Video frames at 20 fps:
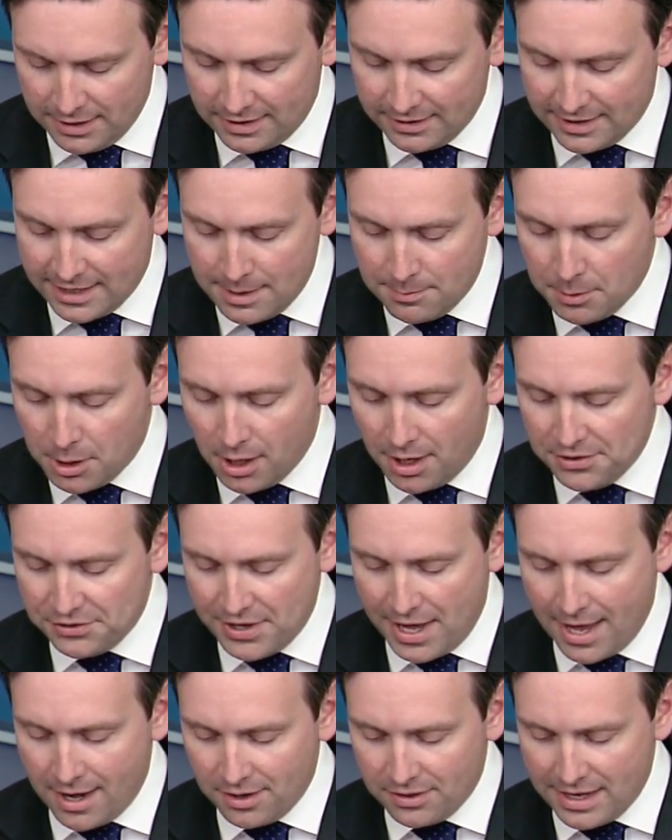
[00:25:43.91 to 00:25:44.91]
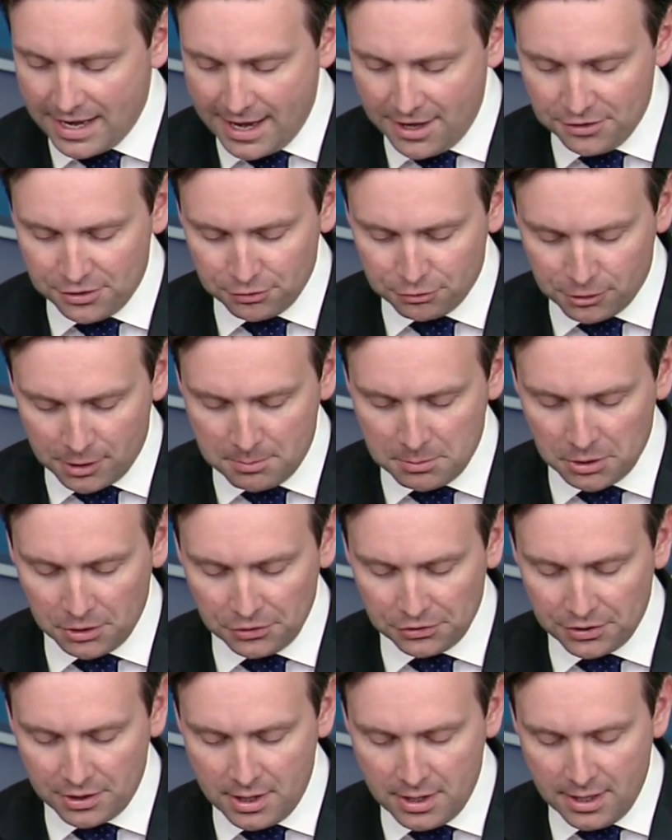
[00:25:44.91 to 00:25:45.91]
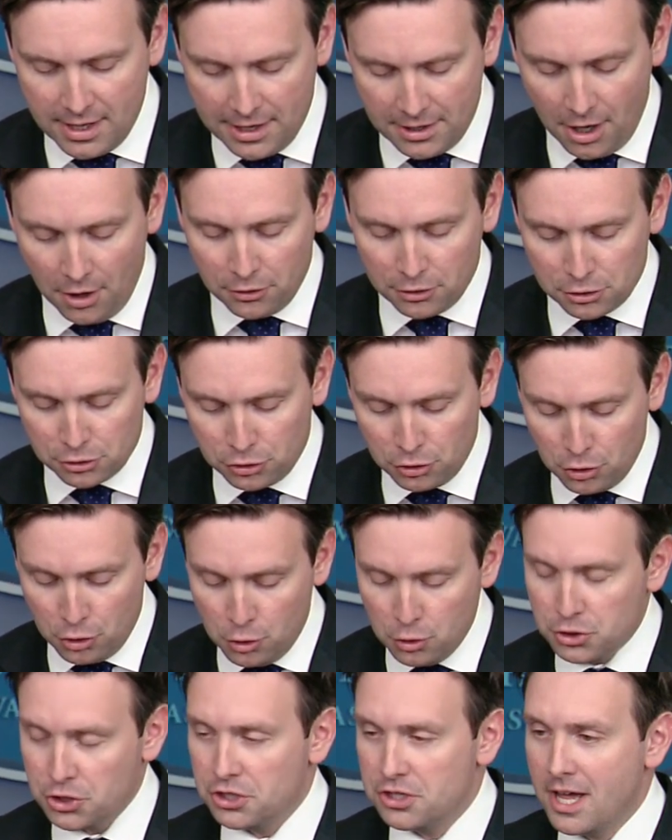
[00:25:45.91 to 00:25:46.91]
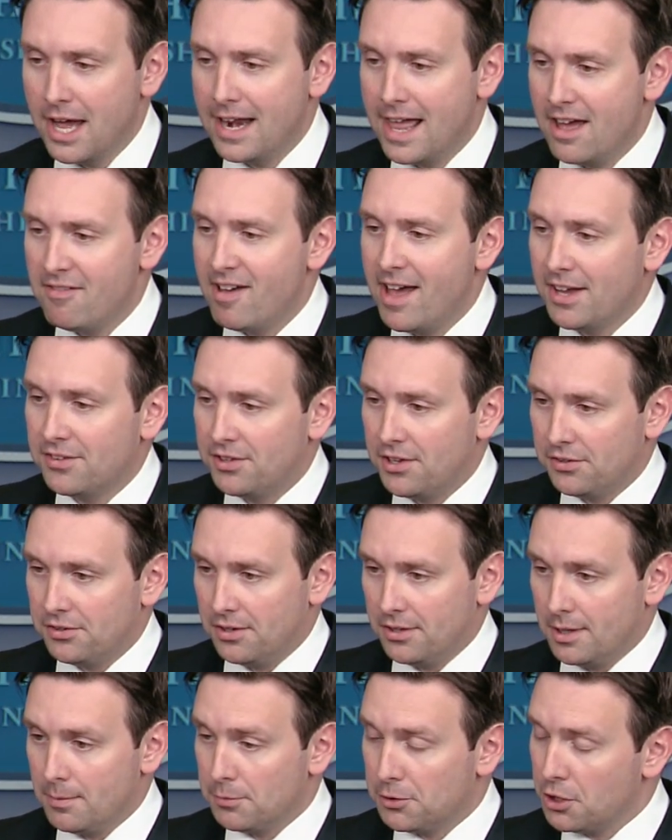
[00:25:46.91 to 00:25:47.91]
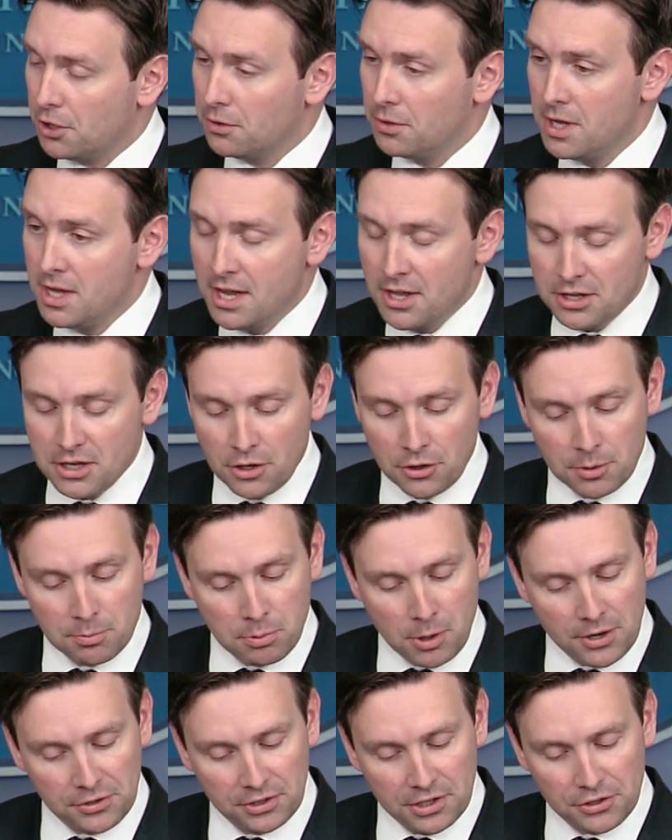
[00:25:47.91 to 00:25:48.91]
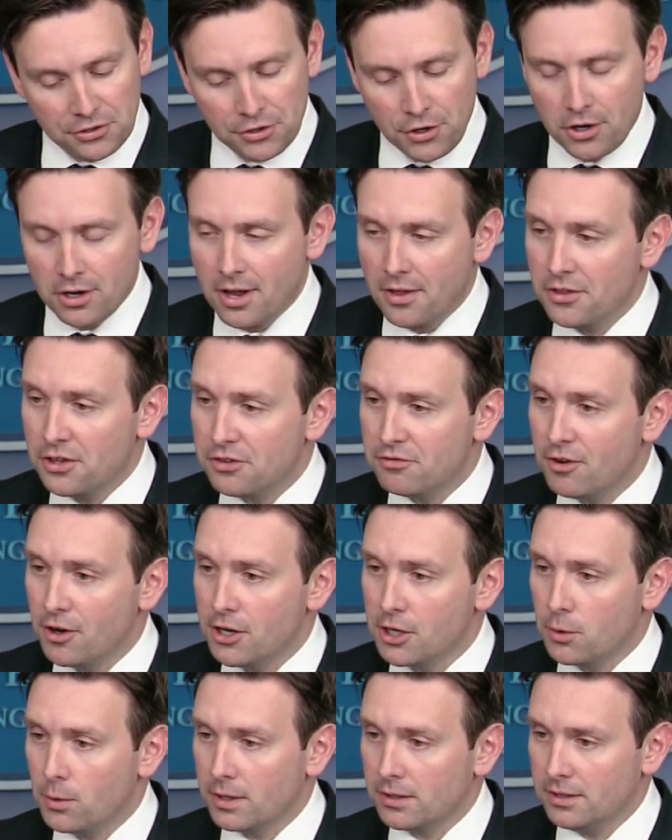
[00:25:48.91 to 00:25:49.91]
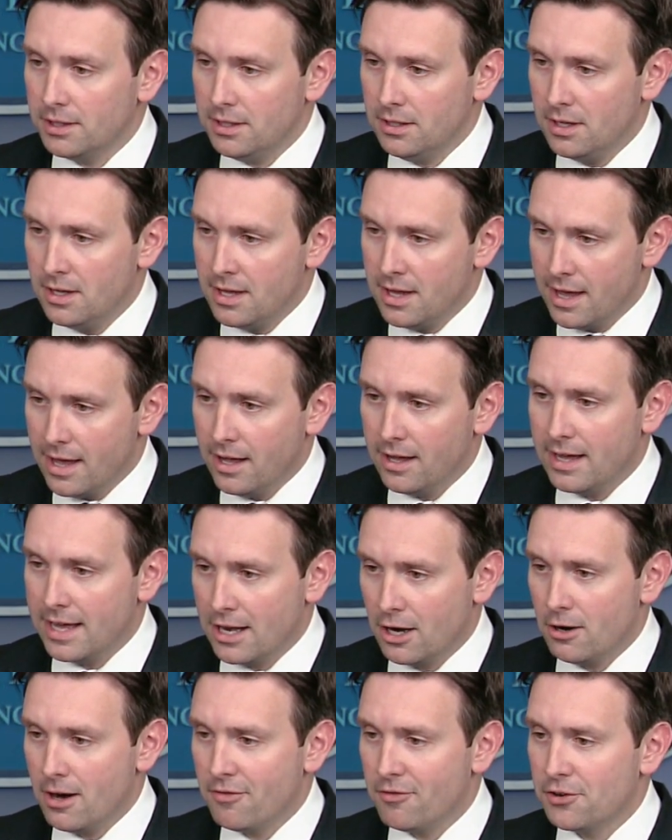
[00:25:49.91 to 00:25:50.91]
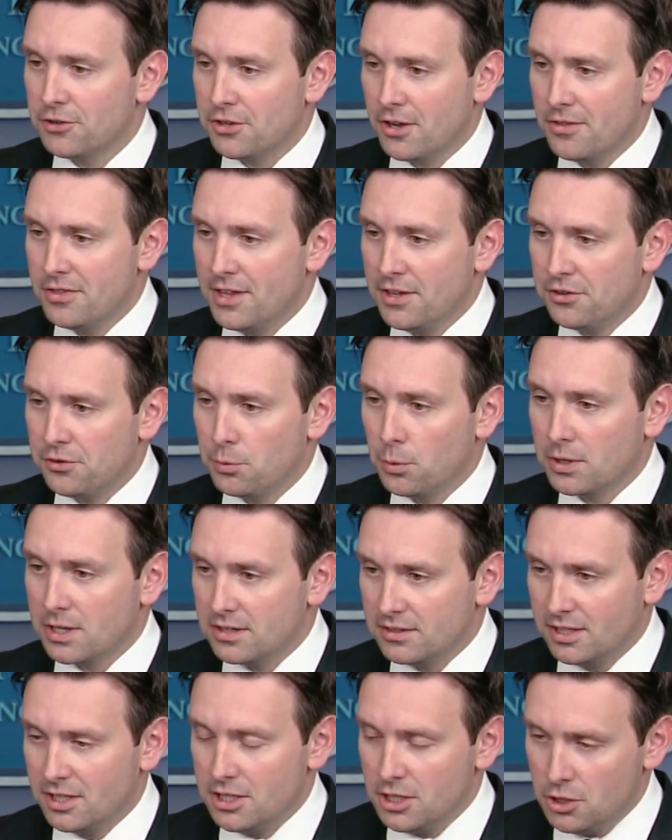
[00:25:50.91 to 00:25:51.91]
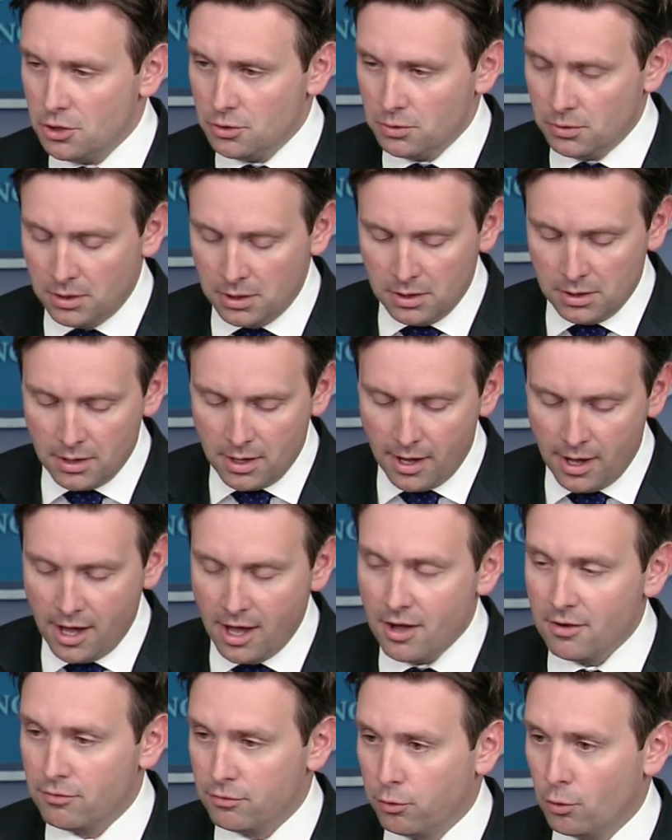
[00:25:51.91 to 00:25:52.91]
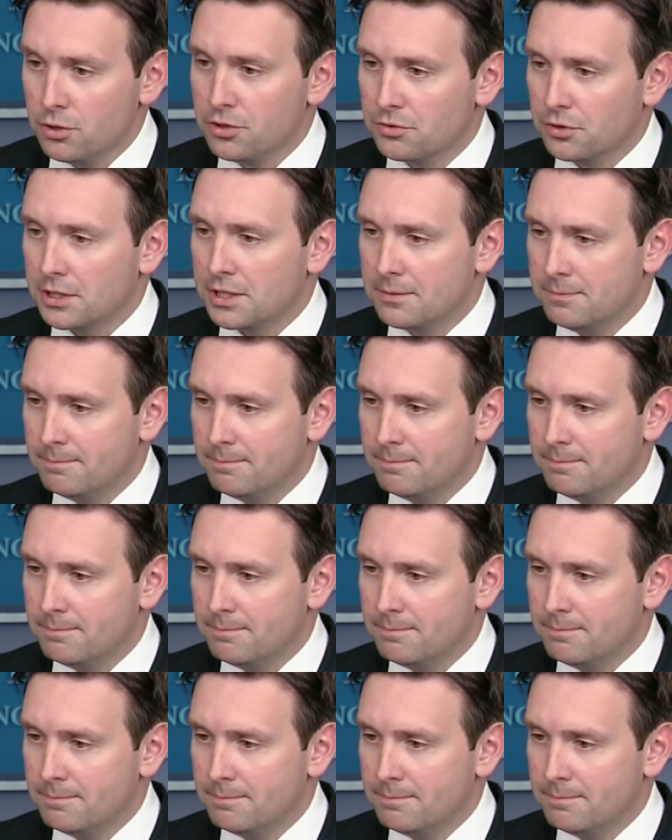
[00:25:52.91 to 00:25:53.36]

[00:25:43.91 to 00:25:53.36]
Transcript: to keep guns out of the hands of criminals and others who should not have access to them. So, you know, the president started on this very quickly, and our efforts on this will continue forcefully.